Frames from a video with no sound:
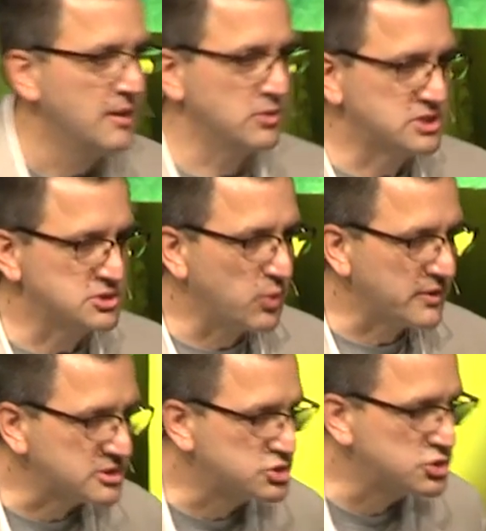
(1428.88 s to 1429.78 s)
which is what
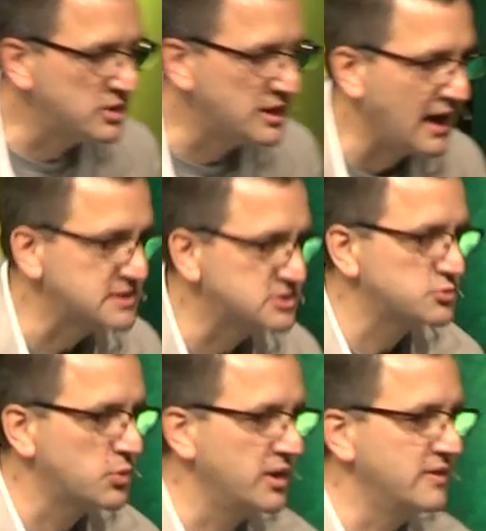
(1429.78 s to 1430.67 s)
the Judaizers
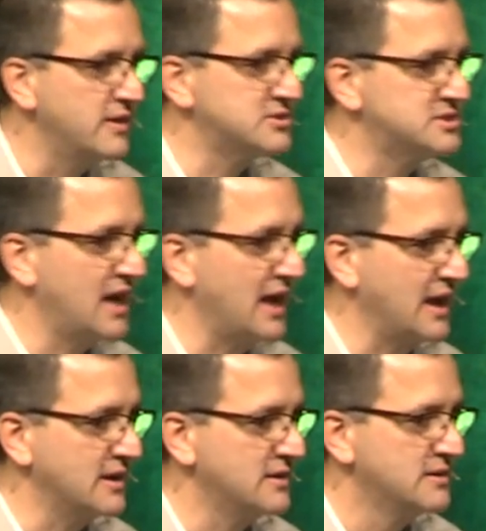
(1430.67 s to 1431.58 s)
were in there saying.